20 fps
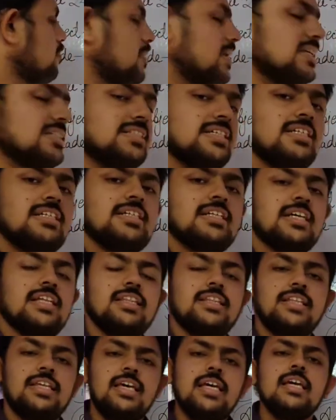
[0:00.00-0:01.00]
present
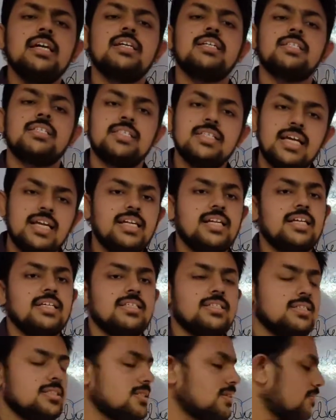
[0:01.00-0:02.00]
in the
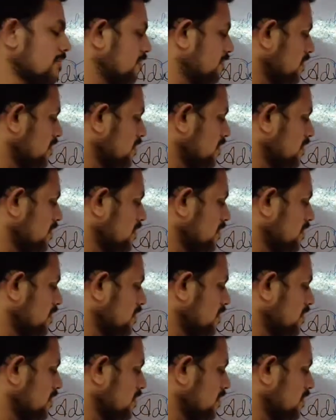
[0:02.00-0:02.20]
sentence.